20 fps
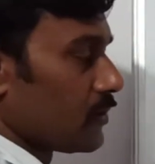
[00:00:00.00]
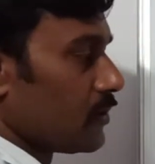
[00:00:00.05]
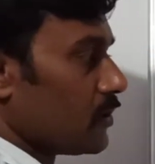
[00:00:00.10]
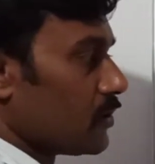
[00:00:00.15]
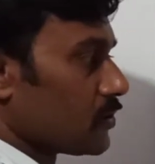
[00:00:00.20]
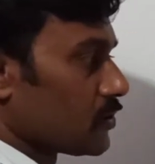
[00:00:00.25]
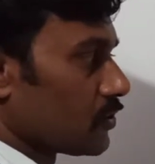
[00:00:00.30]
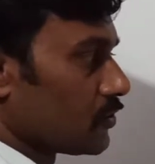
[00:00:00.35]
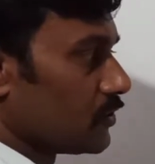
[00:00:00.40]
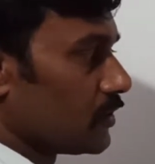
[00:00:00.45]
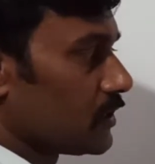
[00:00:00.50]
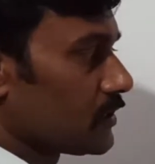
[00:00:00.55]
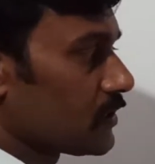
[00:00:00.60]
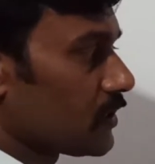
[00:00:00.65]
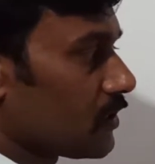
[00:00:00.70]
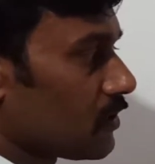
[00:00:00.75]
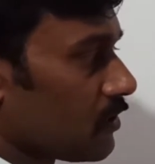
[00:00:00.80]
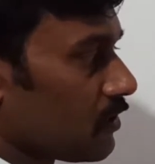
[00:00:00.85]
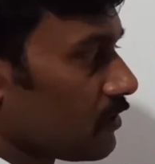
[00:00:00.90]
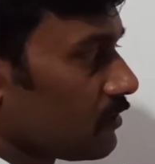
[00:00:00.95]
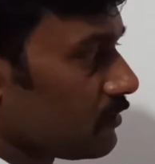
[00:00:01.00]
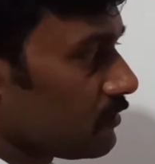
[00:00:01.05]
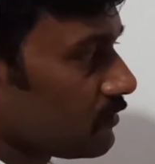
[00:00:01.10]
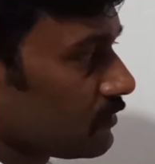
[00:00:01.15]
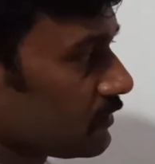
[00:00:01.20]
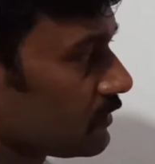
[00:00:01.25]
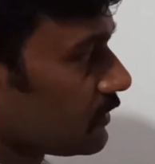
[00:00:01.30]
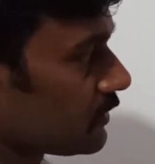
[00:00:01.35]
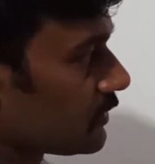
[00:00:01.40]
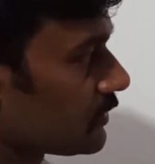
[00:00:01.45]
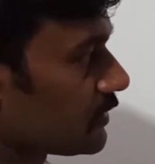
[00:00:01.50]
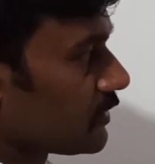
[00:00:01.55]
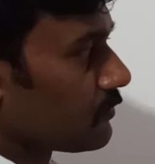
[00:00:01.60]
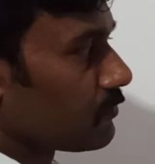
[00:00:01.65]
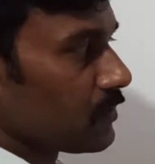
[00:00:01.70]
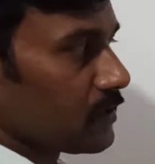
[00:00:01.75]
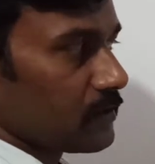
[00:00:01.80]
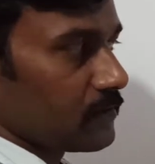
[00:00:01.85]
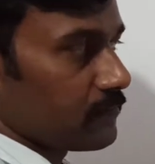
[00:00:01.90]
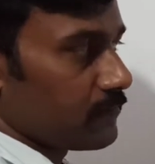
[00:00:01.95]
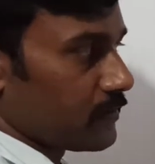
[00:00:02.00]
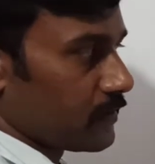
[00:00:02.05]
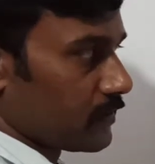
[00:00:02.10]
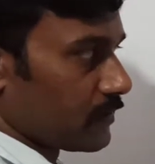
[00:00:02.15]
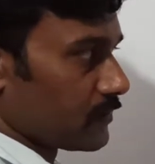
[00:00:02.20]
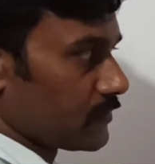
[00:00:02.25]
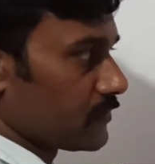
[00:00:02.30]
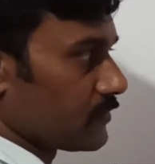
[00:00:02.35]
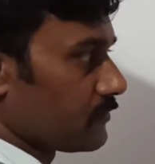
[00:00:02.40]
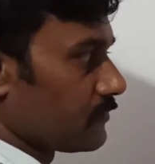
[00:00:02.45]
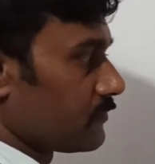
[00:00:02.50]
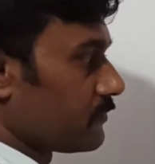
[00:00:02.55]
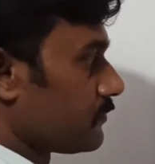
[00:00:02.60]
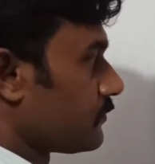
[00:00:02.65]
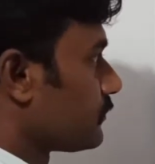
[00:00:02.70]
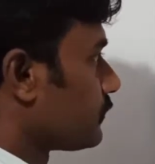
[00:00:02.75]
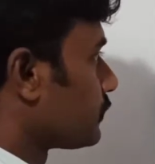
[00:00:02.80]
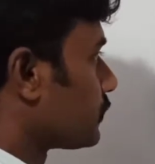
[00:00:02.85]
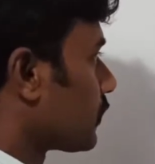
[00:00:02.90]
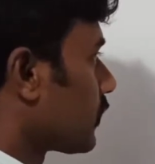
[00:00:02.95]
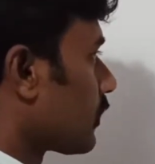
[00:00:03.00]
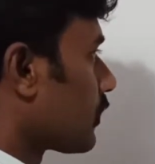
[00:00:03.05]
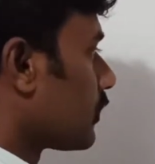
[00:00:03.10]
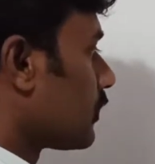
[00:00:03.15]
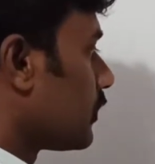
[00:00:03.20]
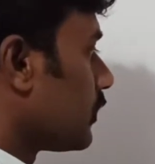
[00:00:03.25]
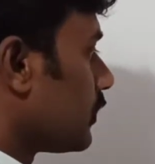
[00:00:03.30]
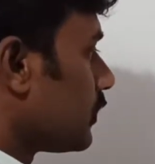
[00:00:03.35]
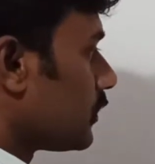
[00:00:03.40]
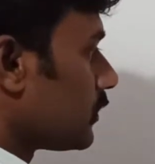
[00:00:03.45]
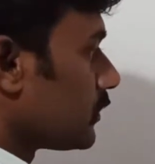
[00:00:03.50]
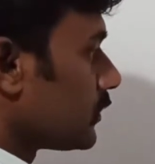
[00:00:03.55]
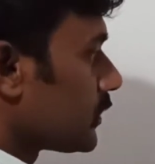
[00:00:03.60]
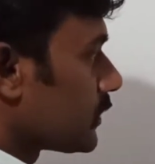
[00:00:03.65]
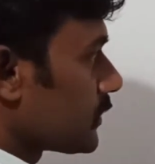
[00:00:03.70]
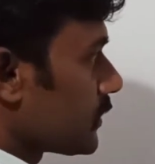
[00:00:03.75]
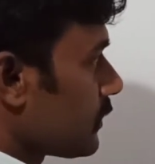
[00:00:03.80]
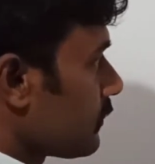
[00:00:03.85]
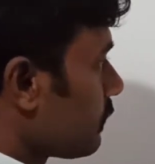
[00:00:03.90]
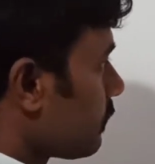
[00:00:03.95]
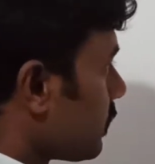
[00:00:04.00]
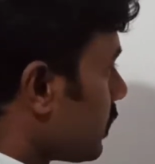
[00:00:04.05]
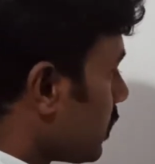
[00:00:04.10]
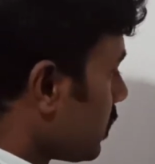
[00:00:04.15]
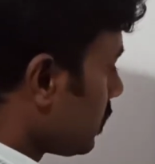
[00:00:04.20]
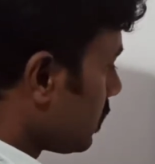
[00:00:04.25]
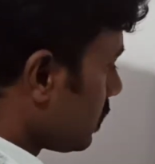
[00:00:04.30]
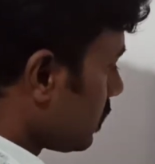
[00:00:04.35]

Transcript: So these are all similar figures. In the same way,